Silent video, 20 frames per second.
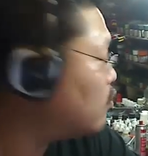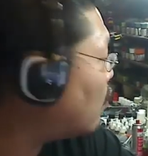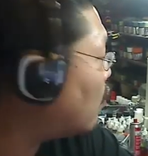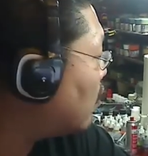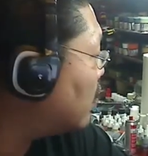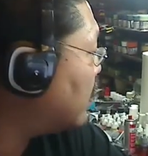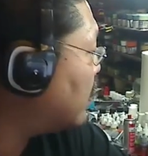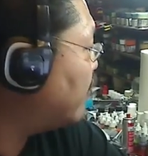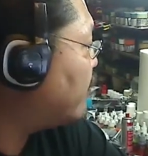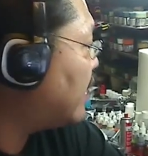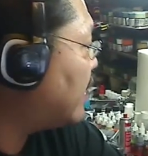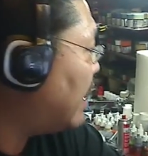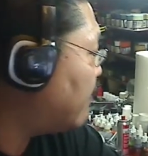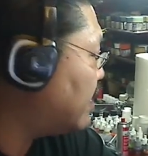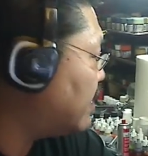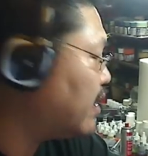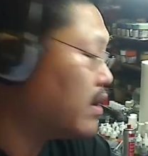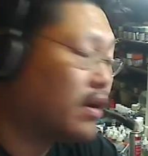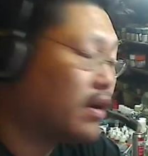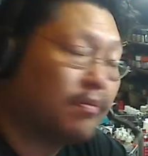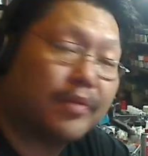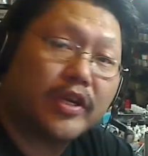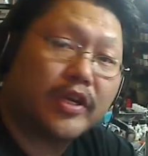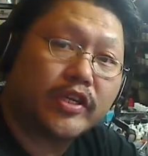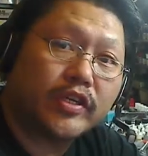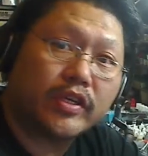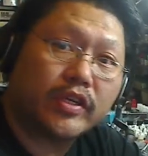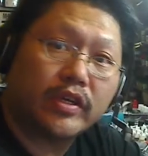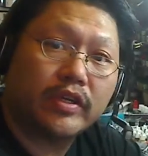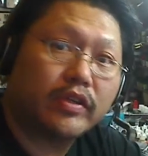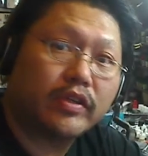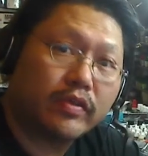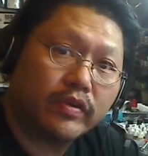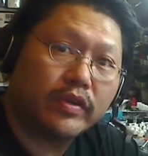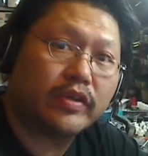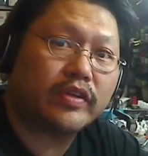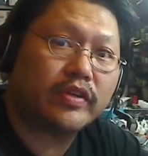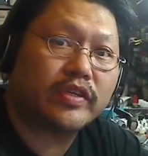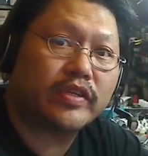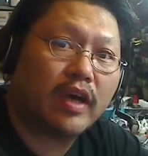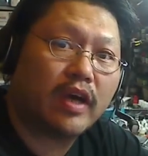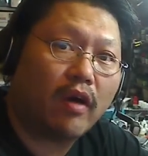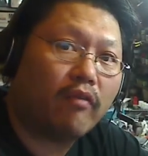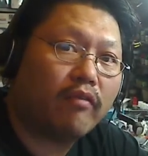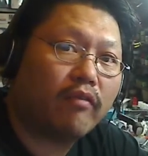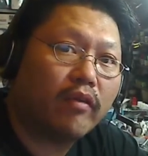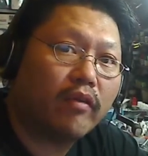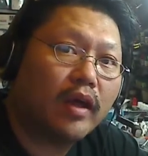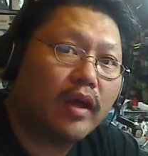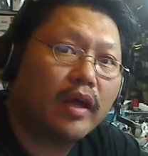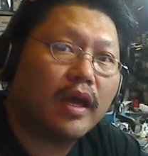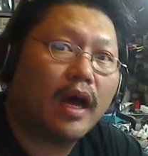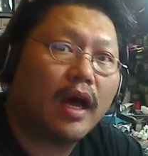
or if you have an air compressor, you could do it yourself